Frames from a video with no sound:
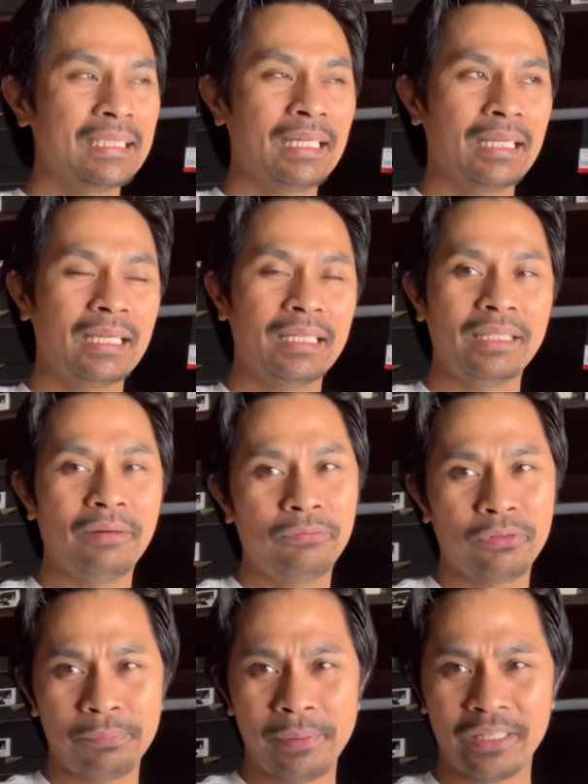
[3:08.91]
Got them
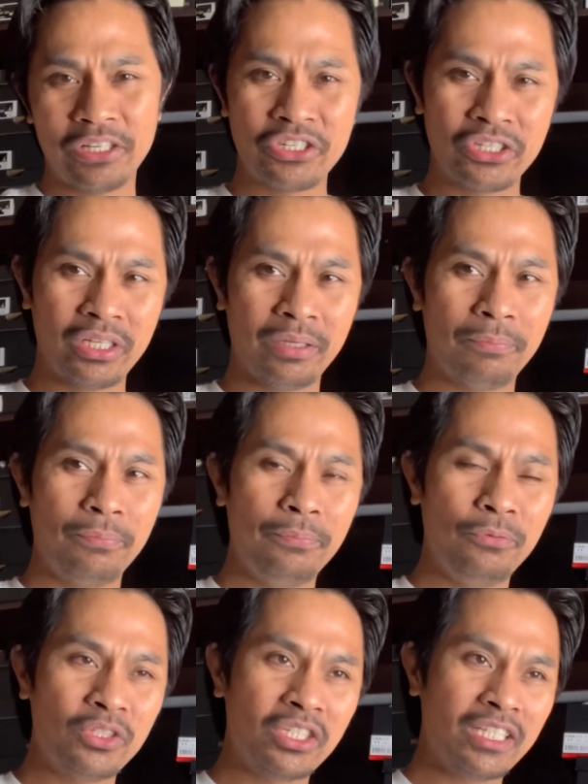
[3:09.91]
for very cheap,
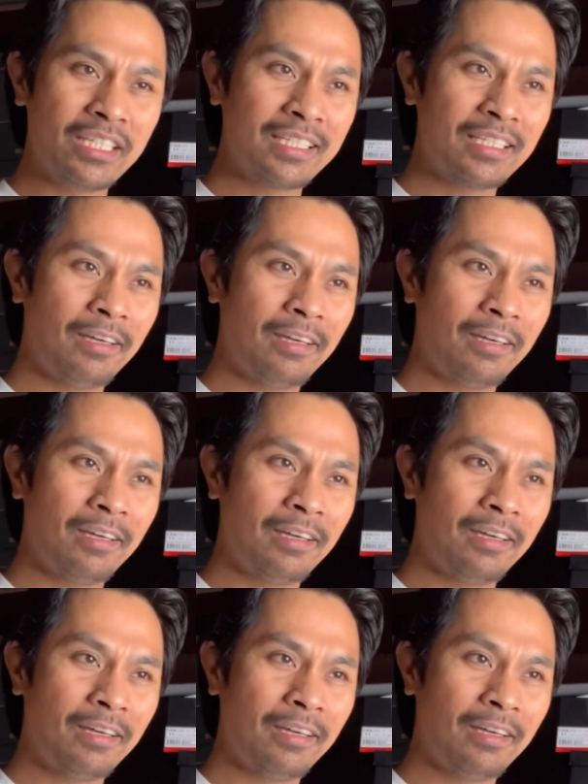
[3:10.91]
which is